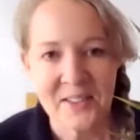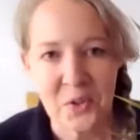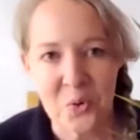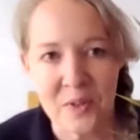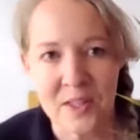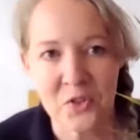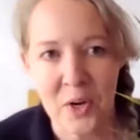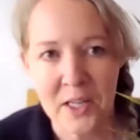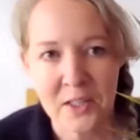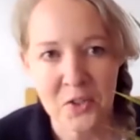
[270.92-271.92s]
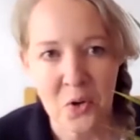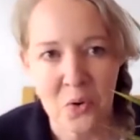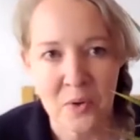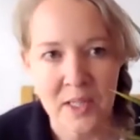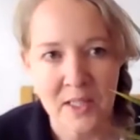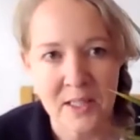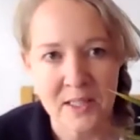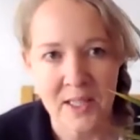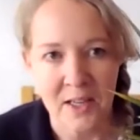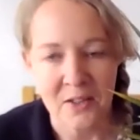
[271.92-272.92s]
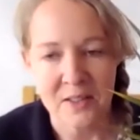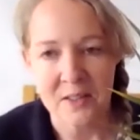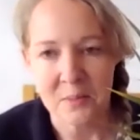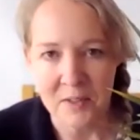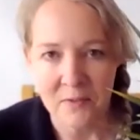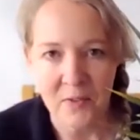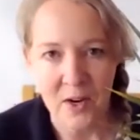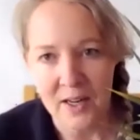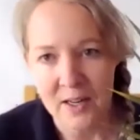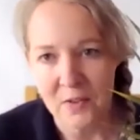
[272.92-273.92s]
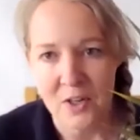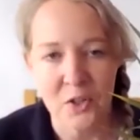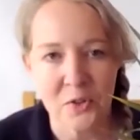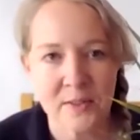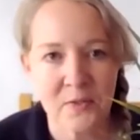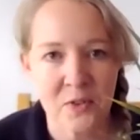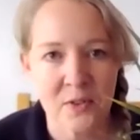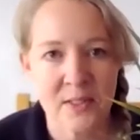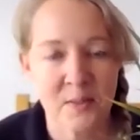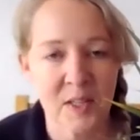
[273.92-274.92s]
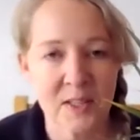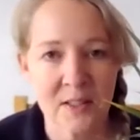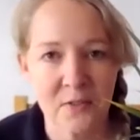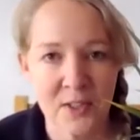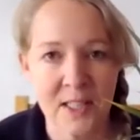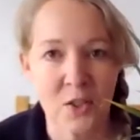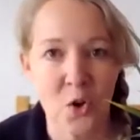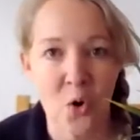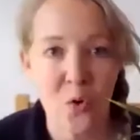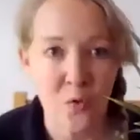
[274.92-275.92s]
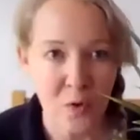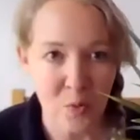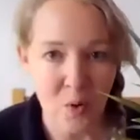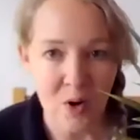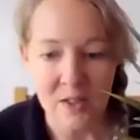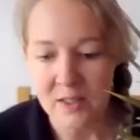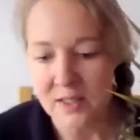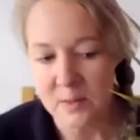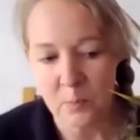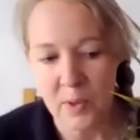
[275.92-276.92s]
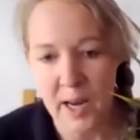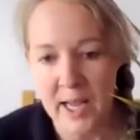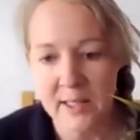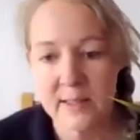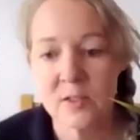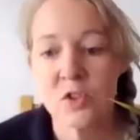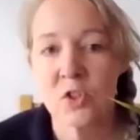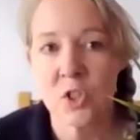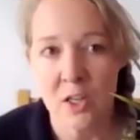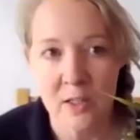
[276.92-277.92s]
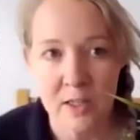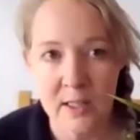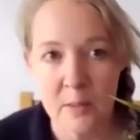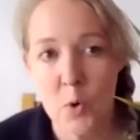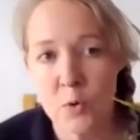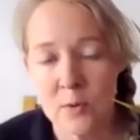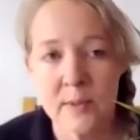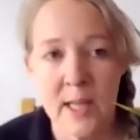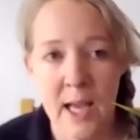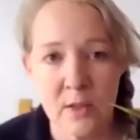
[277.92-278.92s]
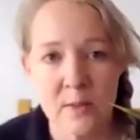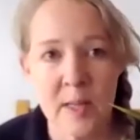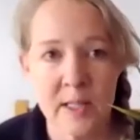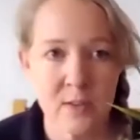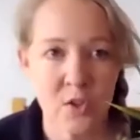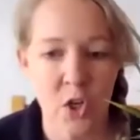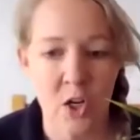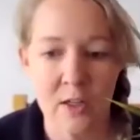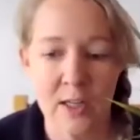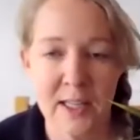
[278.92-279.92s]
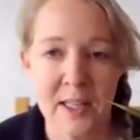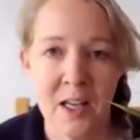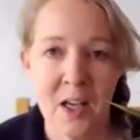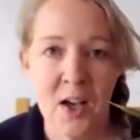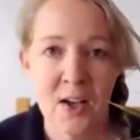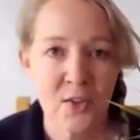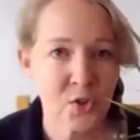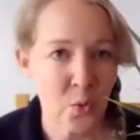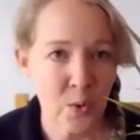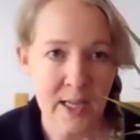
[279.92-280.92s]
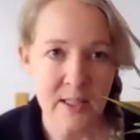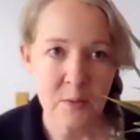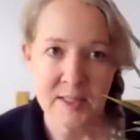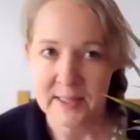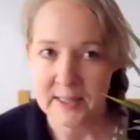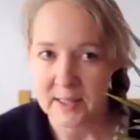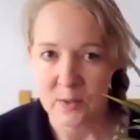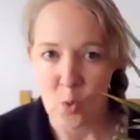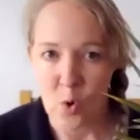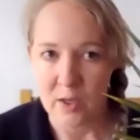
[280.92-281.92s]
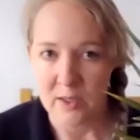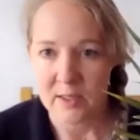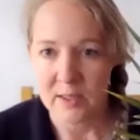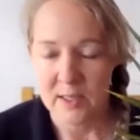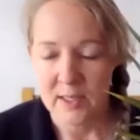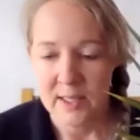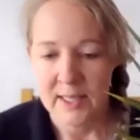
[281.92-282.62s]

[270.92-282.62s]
So the drainage hole in a container is going to be very, very useful, especially if you tend to overwater, because plants generally, house plants generally don't like to be sitting in water.